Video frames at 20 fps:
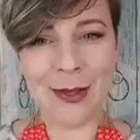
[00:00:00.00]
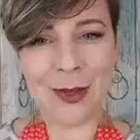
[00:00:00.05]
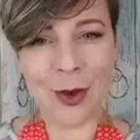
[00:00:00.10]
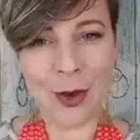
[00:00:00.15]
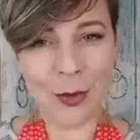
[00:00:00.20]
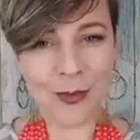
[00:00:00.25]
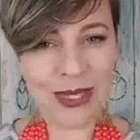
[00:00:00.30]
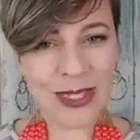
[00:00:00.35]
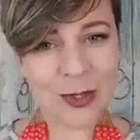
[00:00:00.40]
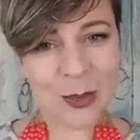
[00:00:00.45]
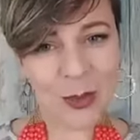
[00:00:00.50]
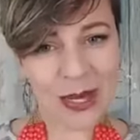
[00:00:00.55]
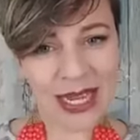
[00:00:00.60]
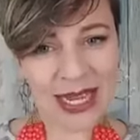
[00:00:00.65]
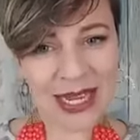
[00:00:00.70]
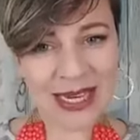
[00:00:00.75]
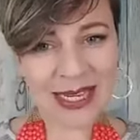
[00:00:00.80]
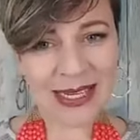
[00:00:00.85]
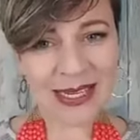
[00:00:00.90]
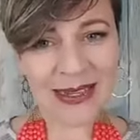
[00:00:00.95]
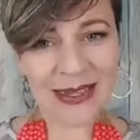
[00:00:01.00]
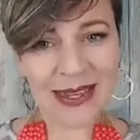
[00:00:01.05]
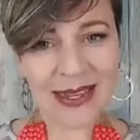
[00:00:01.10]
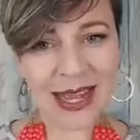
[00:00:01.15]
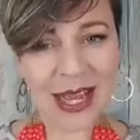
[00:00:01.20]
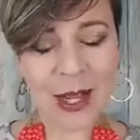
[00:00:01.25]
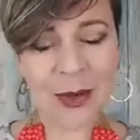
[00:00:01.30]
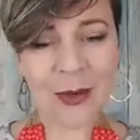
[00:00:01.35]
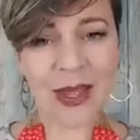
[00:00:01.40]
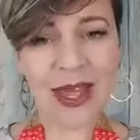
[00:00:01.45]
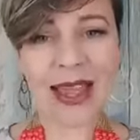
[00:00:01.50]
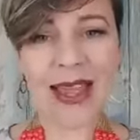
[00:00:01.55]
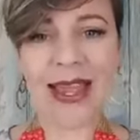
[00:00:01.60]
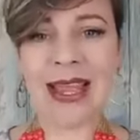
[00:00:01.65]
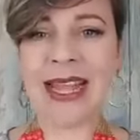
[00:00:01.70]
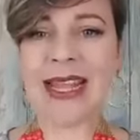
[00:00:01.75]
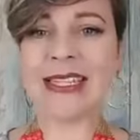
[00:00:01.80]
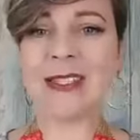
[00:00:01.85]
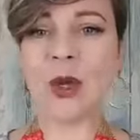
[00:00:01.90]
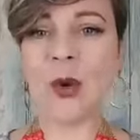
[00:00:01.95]
go-between.
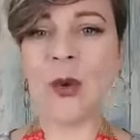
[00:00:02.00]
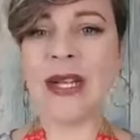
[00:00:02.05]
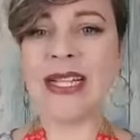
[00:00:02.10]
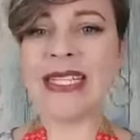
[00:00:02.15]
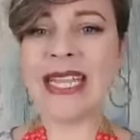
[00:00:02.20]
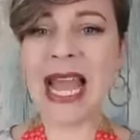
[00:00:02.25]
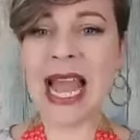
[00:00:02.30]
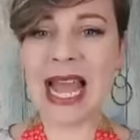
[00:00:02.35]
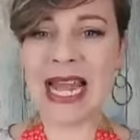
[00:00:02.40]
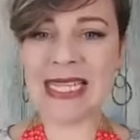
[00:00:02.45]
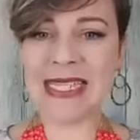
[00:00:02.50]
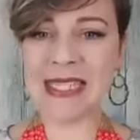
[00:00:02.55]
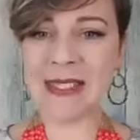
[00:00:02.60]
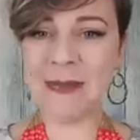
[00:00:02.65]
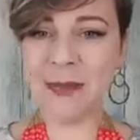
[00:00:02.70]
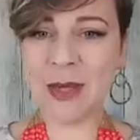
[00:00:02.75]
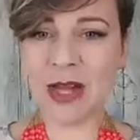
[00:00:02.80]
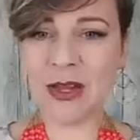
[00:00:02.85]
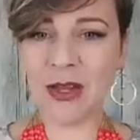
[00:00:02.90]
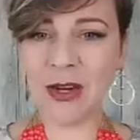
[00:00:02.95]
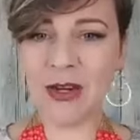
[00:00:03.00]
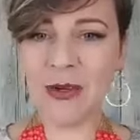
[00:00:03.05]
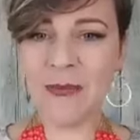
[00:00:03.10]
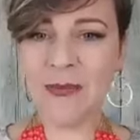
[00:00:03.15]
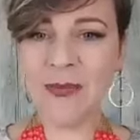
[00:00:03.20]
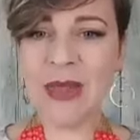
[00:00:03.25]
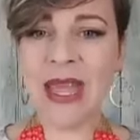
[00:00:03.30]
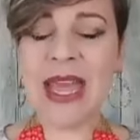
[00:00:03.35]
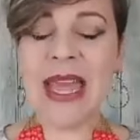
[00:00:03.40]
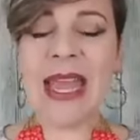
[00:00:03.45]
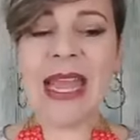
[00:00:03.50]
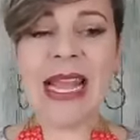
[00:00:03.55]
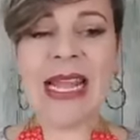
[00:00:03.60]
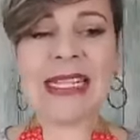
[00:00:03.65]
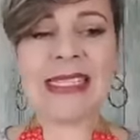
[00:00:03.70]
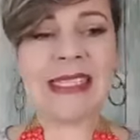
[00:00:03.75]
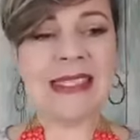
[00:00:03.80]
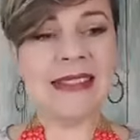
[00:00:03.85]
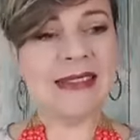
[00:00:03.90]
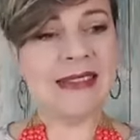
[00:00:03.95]
Okay. It's going to add some color.
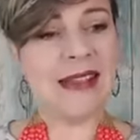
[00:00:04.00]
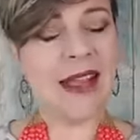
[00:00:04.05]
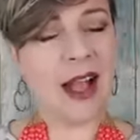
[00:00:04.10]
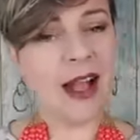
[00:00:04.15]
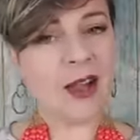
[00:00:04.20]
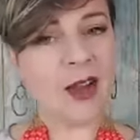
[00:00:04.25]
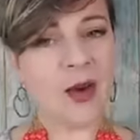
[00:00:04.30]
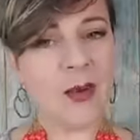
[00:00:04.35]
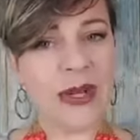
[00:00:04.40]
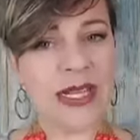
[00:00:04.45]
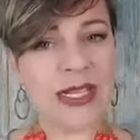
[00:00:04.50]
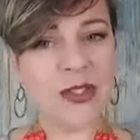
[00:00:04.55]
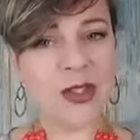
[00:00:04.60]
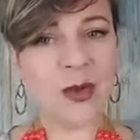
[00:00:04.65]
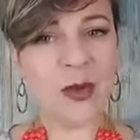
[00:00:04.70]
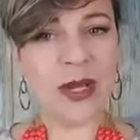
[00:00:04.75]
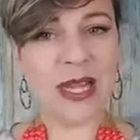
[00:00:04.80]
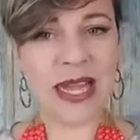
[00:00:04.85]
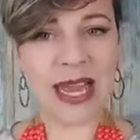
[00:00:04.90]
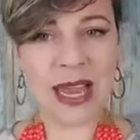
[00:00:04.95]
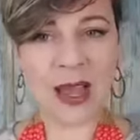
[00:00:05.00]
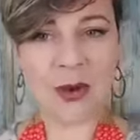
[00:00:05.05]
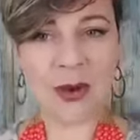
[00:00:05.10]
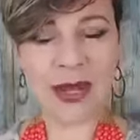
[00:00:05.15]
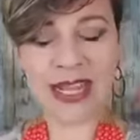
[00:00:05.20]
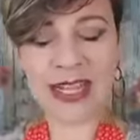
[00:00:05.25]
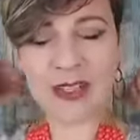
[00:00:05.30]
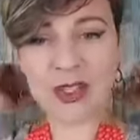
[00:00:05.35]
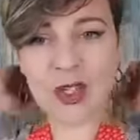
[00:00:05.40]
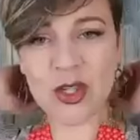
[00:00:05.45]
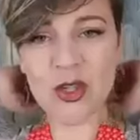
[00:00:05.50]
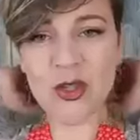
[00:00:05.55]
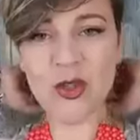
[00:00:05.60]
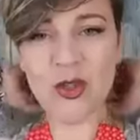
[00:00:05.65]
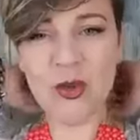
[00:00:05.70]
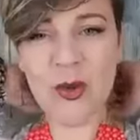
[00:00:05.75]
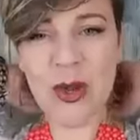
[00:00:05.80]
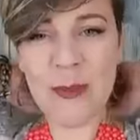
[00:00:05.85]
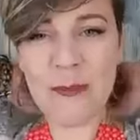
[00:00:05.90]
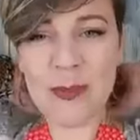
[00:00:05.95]
It's not going to allow it
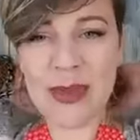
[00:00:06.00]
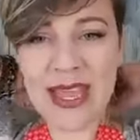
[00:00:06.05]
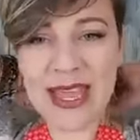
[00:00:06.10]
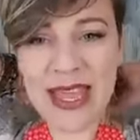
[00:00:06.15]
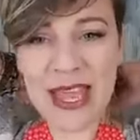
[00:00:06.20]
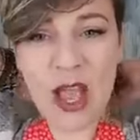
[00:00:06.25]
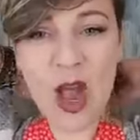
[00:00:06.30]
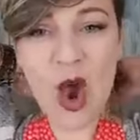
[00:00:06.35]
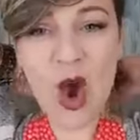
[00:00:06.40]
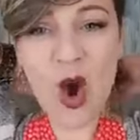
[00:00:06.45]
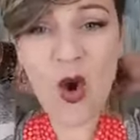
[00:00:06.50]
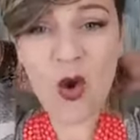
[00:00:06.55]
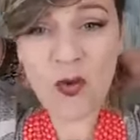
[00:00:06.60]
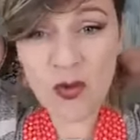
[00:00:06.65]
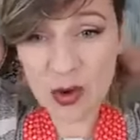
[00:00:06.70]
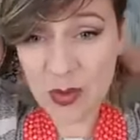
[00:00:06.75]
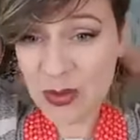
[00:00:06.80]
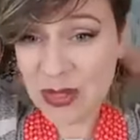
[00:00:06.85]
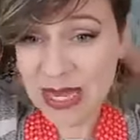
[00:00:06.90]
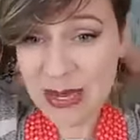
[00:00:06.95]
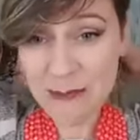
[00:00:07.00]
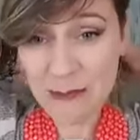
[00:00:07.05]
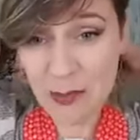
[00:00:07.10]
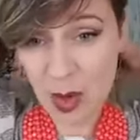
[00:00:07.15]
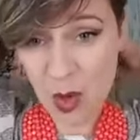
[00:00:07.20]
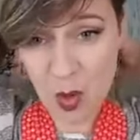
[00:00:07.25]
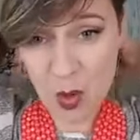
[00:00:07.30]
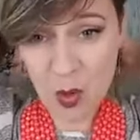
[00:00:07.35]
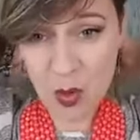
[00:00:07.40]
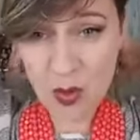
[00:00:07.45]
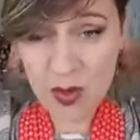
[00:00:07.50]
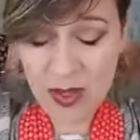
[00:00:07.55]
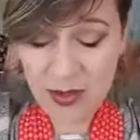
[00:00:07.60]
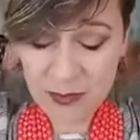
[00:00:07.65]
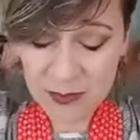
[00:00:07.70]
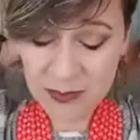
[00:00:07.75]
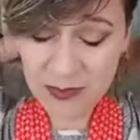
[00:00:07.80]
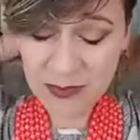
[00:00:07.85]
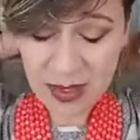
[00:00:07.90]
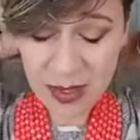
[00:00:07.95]
to be overly bold.
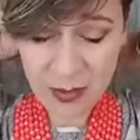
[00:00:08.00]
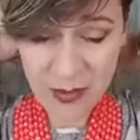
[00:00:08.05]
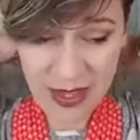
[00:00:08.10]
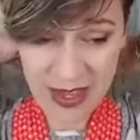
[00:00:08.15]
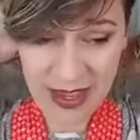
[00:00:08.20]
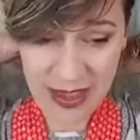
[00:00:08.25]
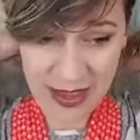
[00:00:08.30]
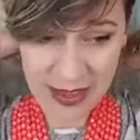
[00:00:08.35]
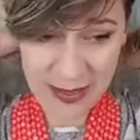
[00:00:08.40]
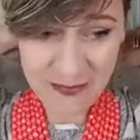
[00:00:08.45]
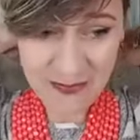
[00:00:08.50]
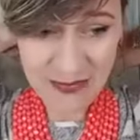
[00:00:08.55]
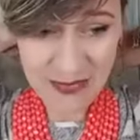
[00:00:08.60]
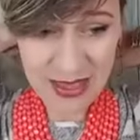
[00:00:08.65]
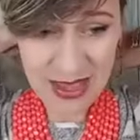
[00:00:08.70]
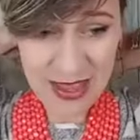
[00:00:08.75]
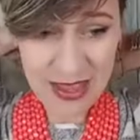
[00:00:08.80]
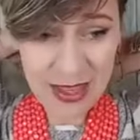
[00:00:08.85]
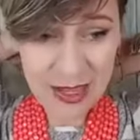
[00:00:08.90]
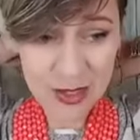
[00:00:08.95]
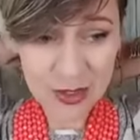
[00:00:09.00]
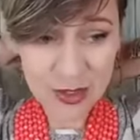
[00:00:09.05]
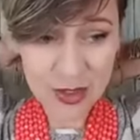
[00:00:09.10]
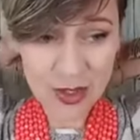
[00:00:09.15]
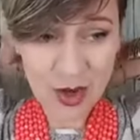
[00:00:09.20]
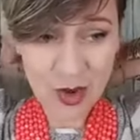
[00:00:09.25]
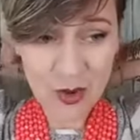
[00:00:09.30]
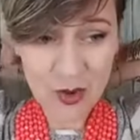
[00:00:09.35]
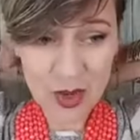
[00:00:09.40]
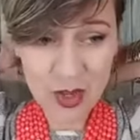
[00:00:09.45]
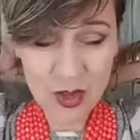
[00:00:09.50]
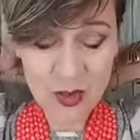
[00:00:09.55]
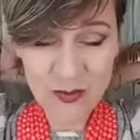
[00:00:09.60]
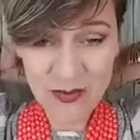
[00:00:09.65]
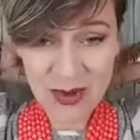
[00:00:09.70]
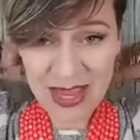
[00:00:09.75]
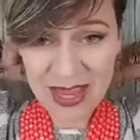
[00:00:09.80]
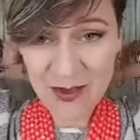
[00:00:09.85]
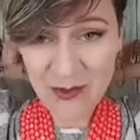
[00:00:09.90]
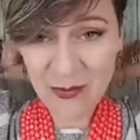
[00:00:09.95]
Okay, so
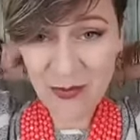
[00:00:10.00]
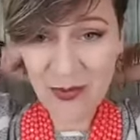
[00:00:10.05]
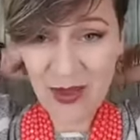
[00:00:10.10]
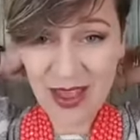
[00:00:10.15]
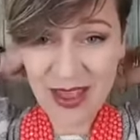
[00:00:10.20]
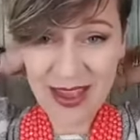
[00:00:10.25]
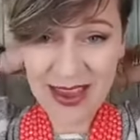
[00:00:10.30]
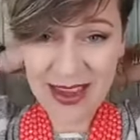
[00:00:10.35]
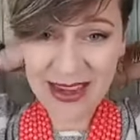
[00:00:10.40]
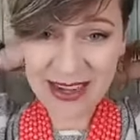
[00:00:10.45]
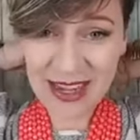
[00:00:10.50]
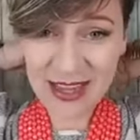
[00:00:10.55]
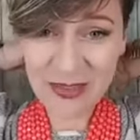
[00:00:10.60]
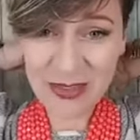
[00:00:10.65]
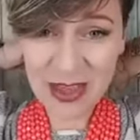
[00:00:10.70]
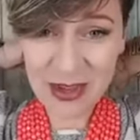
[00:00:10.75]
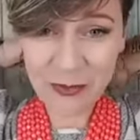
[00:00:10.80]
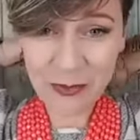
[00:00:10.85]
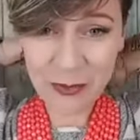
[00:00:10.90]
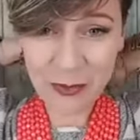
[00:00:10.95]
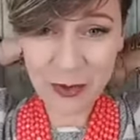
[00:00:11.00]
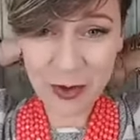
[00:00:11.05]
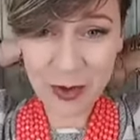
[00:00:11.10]
you might find that